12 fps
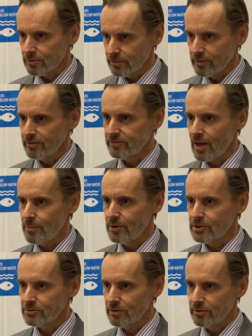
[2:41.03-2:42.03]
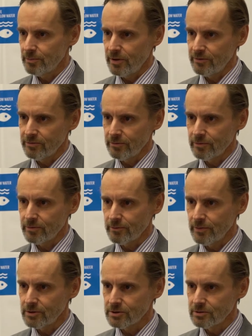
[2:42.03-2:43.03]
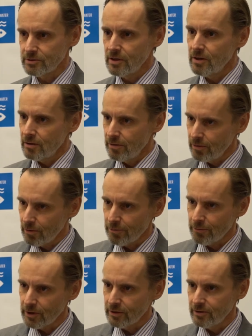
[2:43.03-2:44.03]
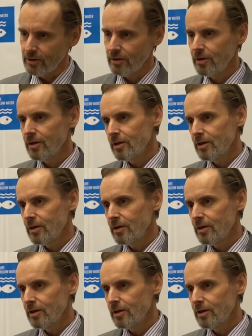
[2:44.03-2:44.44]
established on the basis of the convention: the authority,